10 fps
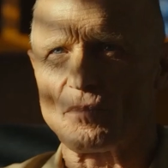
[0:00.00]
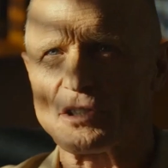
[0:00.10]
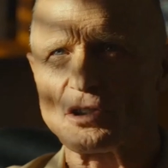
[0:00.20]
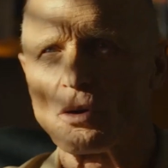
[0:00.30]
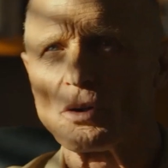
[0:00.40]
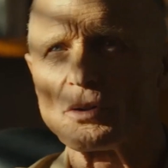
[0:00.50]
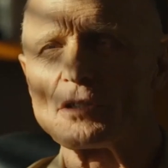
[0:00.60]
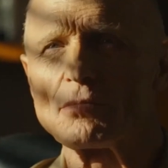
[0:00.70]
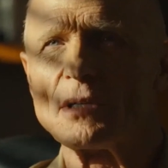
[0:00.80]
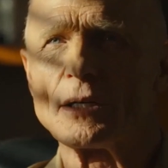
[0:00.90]
Escort
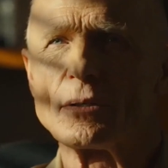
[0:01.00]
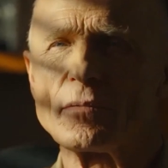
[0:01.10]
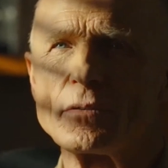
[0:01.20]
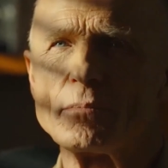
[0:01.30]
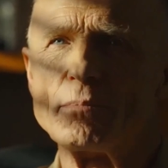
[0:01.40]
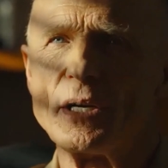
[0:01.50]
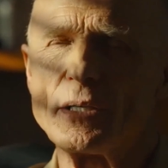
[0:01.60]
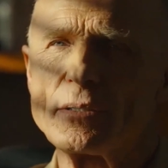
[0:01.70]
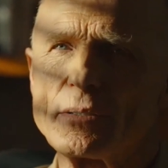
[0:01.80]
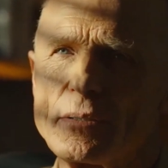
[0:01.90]
this man off the base.